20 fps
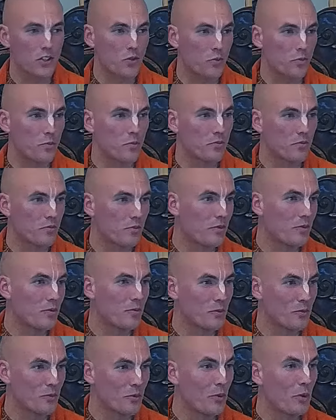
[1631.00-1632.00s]
because
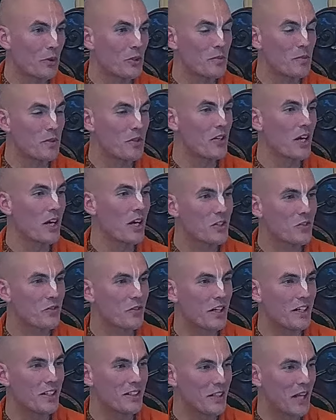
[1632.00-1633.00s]
we want to be
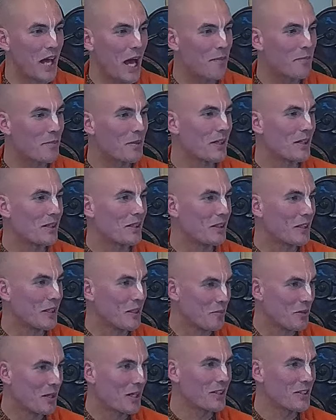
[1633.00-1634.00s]
satisfied and happy
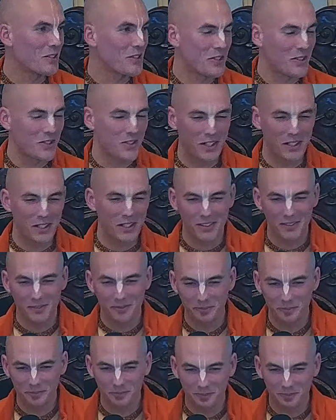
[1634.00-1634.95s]
in practice in sadhana.